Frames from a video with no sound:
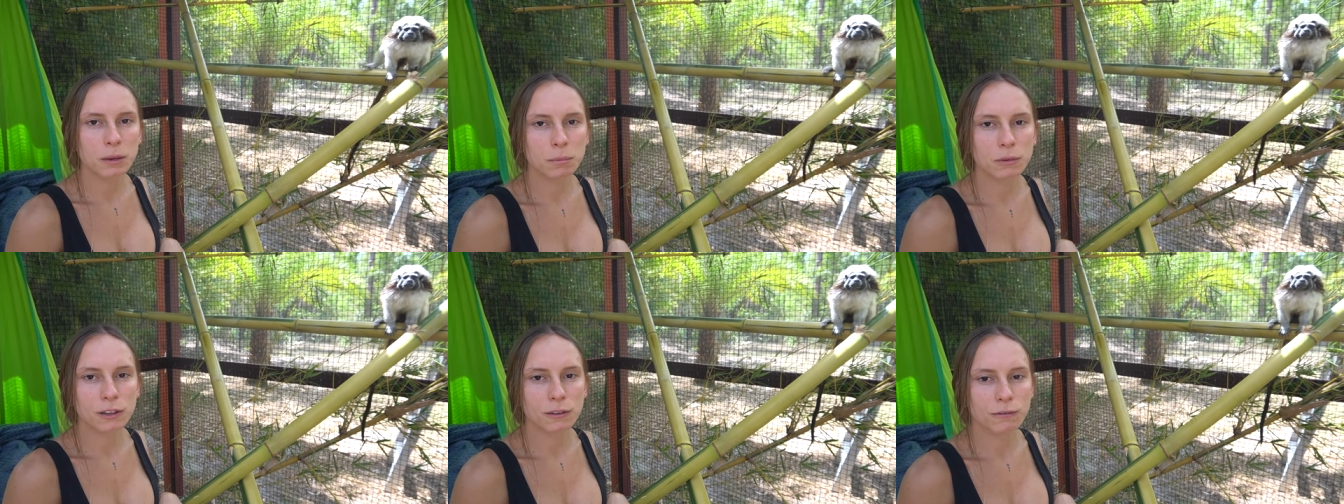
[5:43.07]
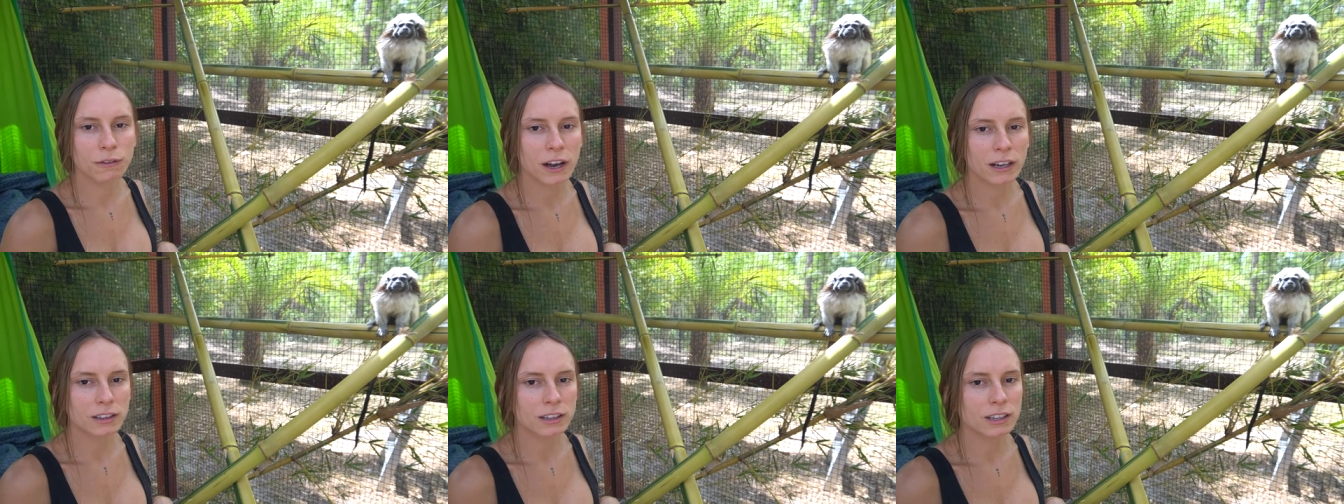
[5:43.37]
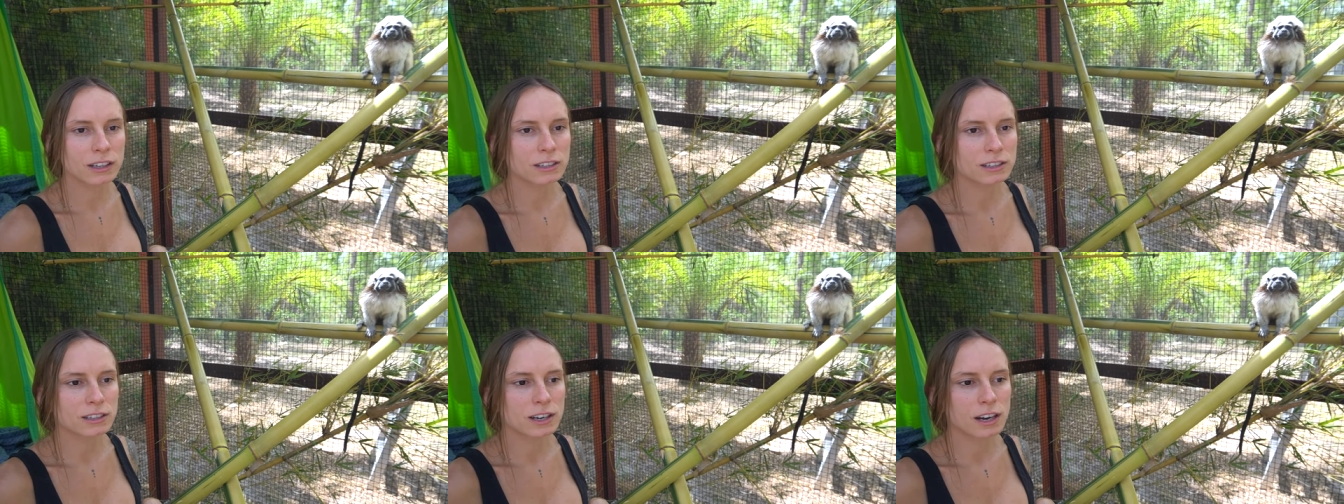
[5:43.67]
but the fact that
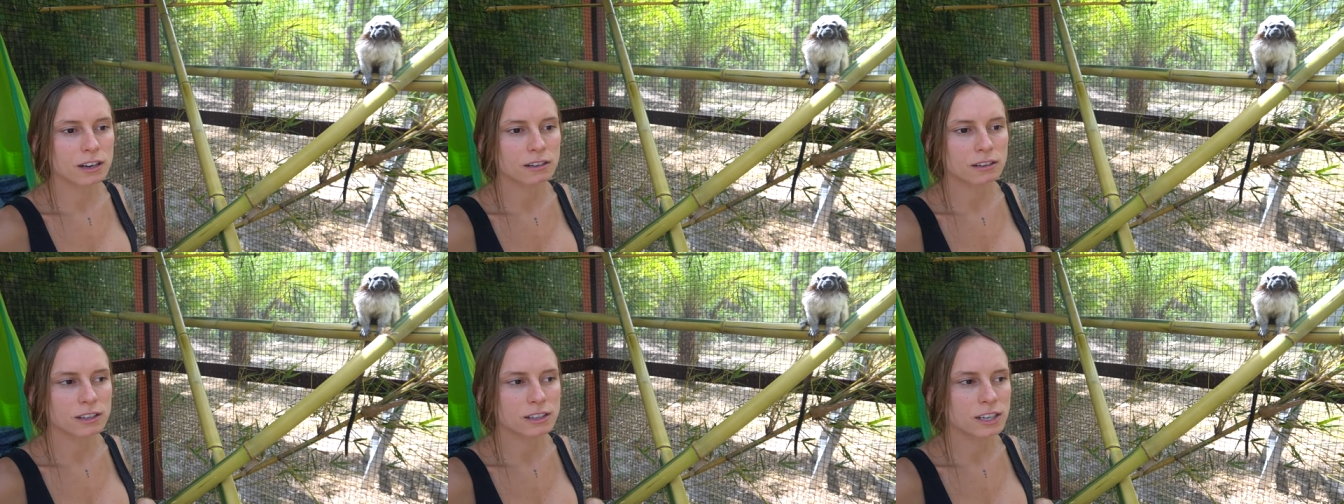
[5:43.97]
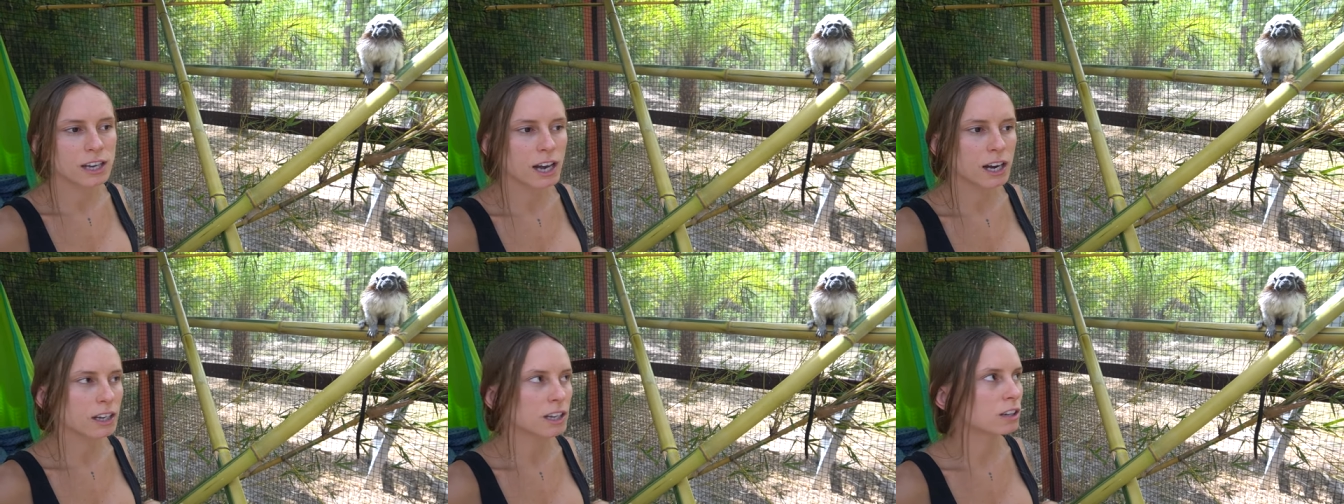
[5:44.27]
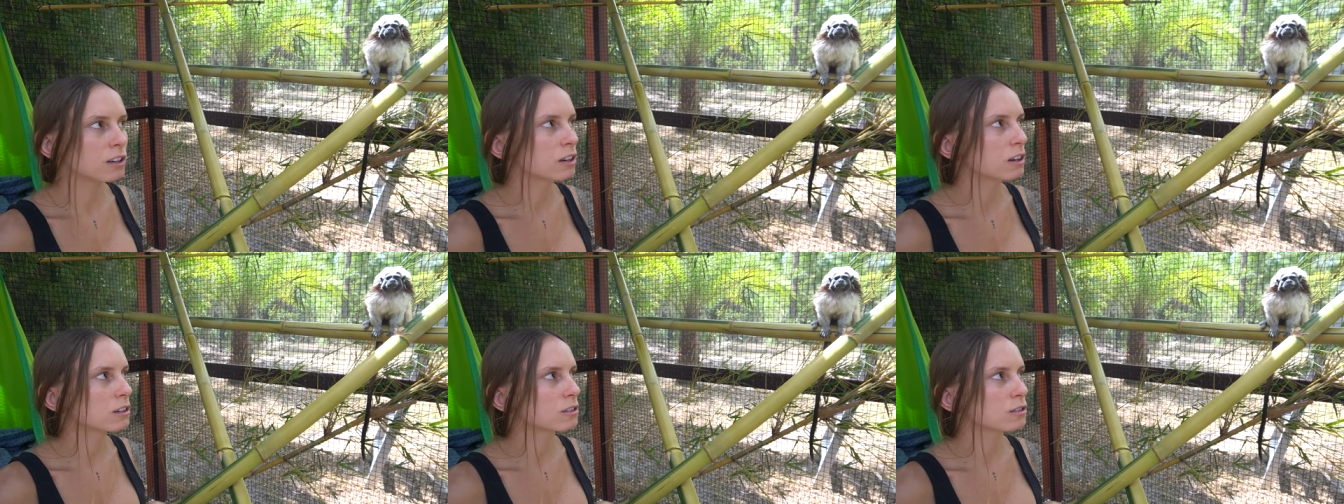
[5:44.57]
he's not
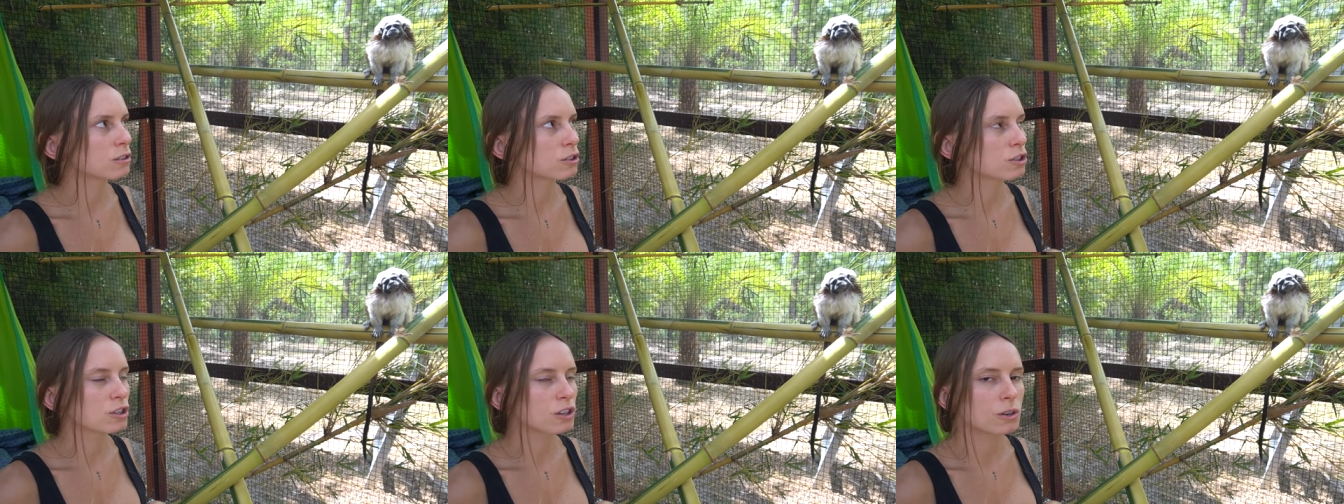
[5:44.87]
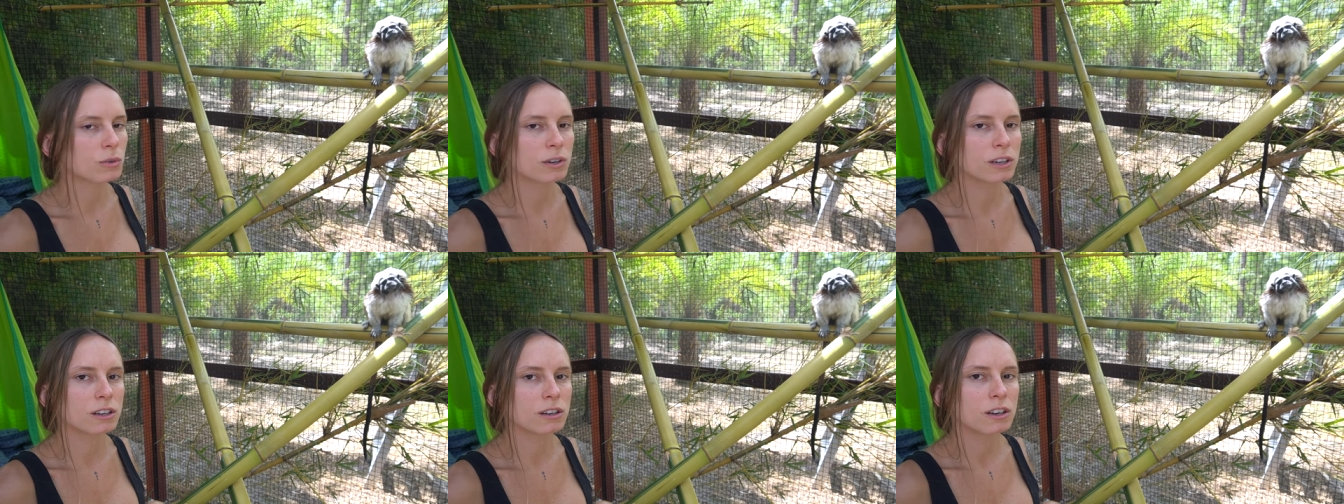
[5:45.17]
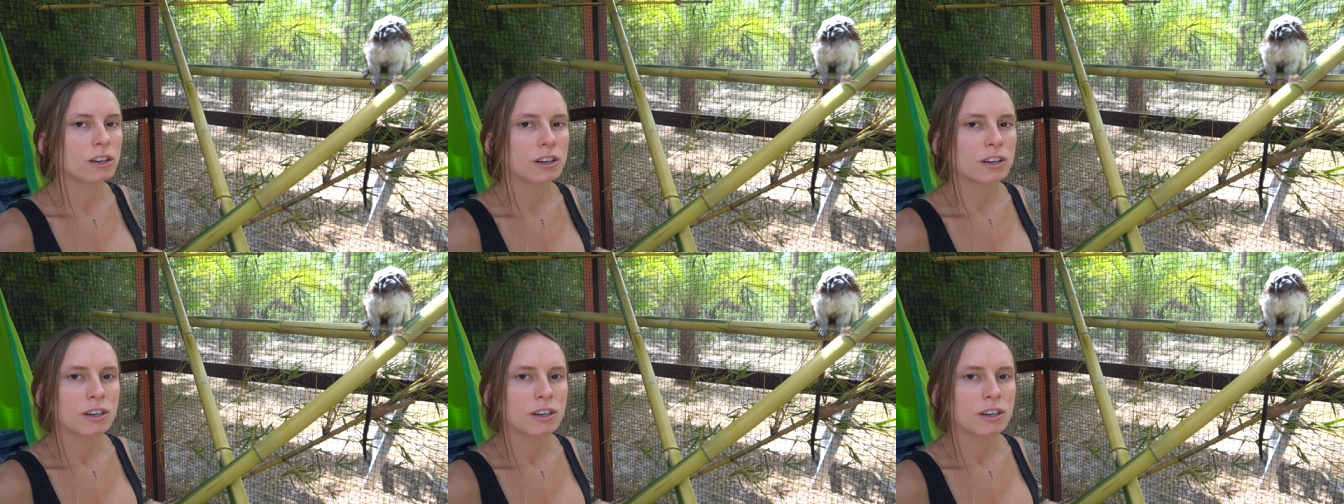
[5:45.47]
attacking us or showing